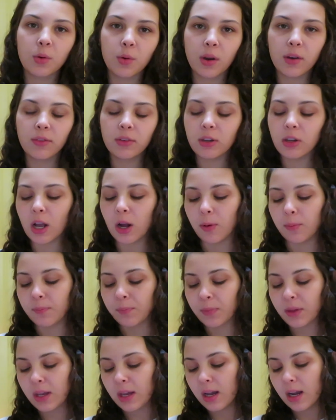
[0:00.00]
wherever you go.
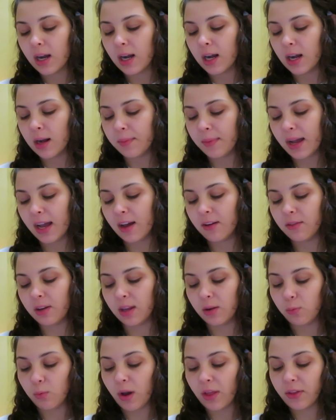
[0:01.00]
I have
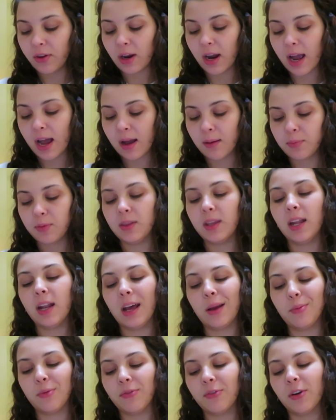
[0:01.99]
a weather app
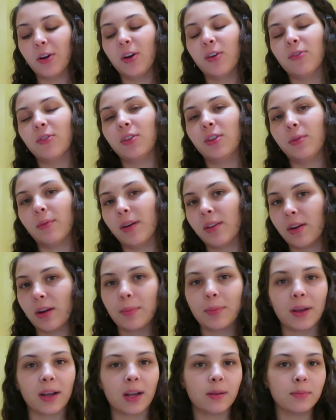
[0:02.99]
that I prefer over the weather
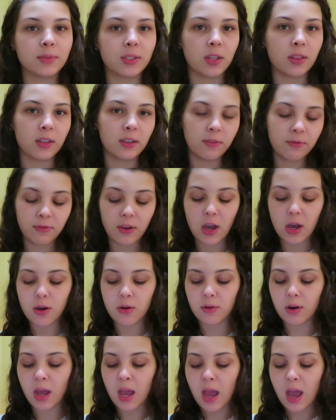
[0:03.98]
app that comes on the
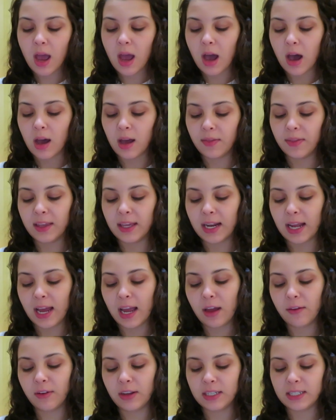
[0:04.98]
phone. And then
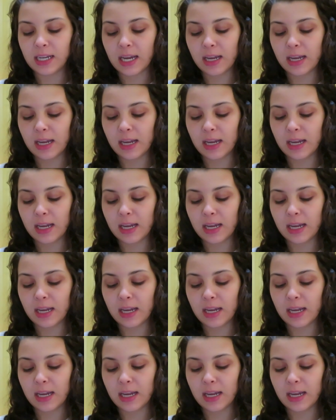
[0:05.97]
I have a